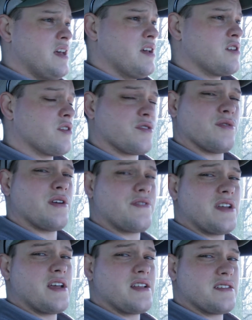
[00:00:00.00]
Go through
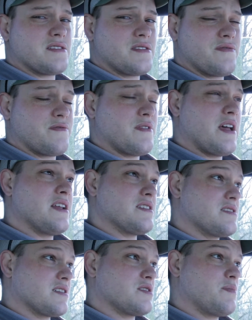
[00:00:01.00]

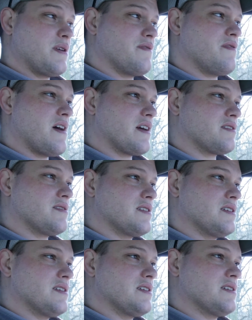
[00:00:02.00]
FT86 Speed Factory,
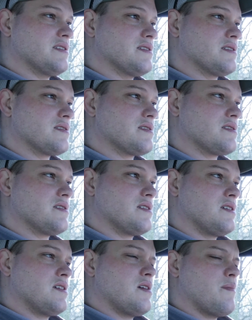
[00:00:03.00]
it is
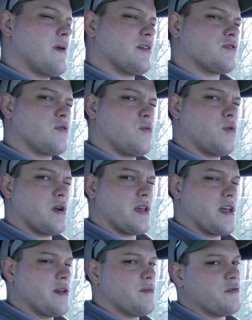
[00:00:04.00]
about
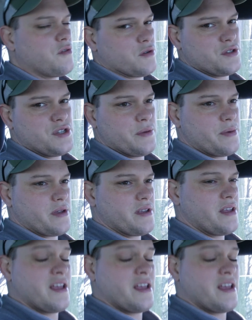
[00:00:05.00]
$28 before shipping.